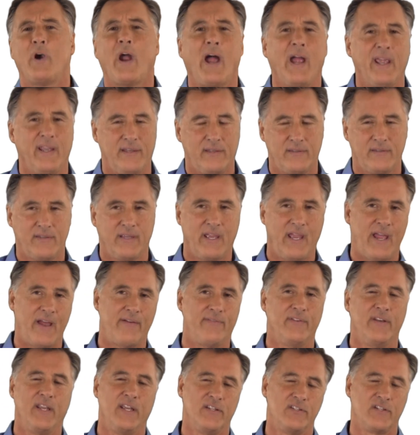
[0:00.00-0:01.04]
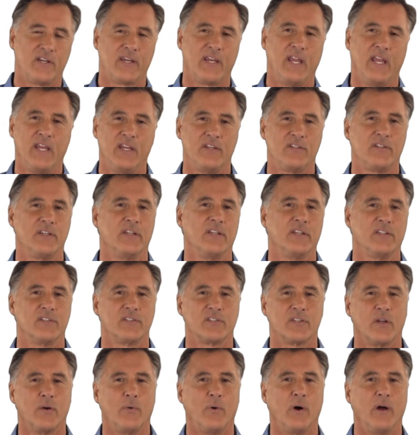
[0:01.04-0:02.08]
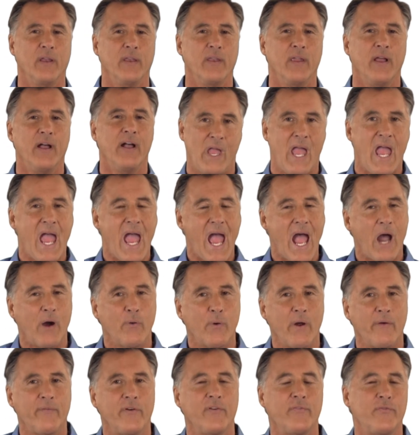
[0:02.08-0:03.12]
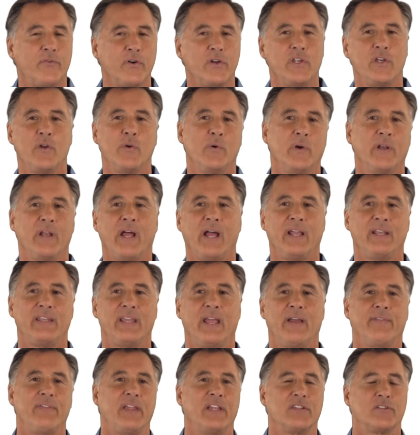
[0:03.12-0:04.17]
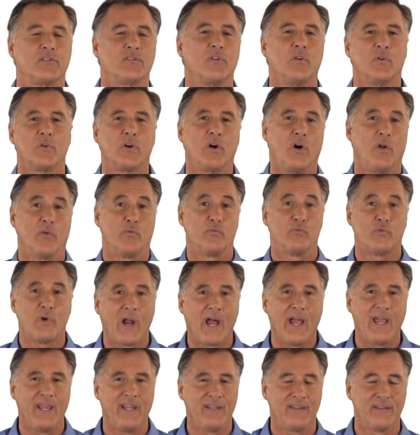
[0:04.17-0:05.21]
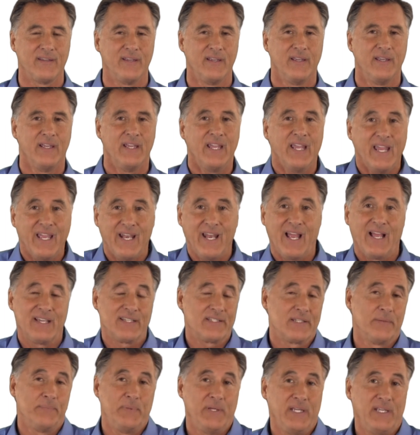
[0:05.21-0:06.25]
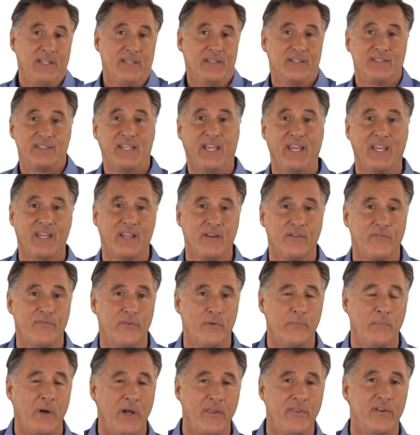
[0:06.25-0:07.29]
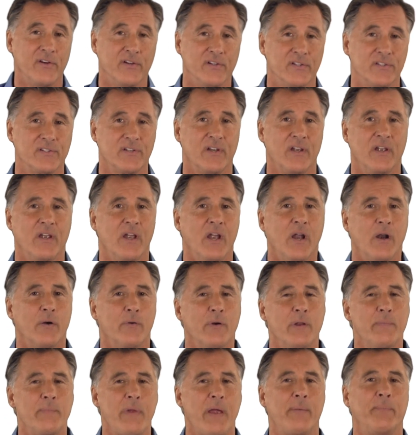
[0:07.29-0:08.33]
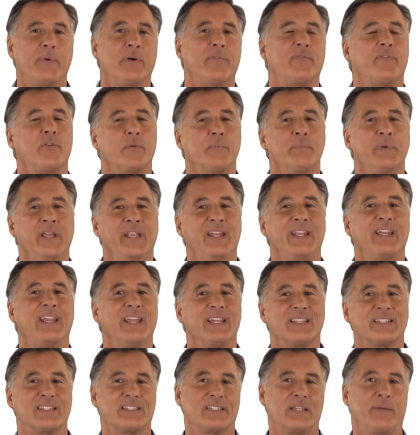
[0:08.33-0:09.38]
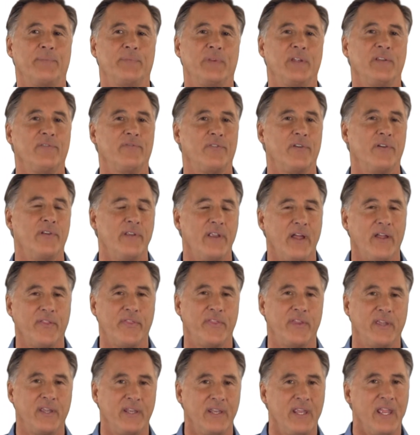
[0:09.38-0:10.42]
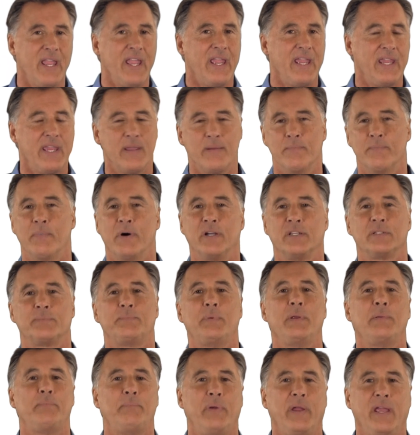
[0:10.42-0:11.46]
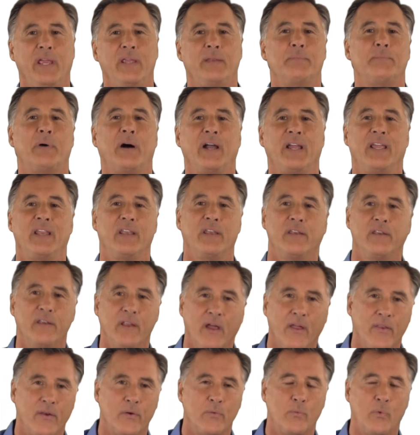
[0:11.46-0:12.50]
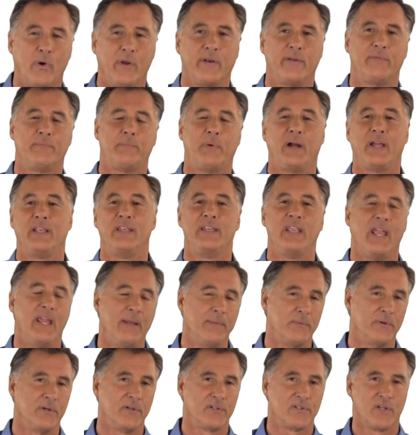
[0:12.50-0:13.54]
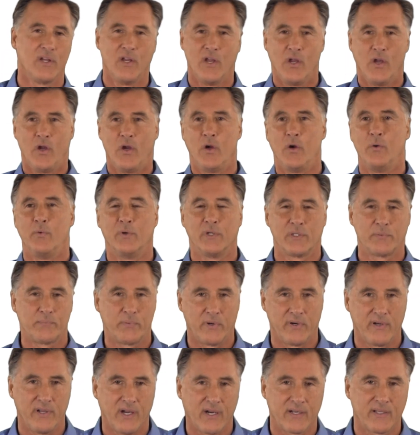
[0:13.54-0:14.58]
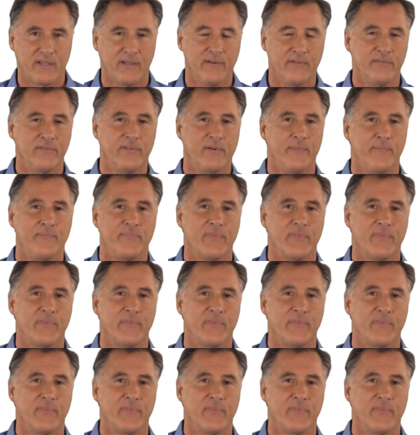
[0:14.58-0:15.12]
right to have an education, and so on. However, for you and I to have that so-called right, it has to be taken from others. Remember, for me to get something for nothing, it must be paid by another one of my neighbors who was productive.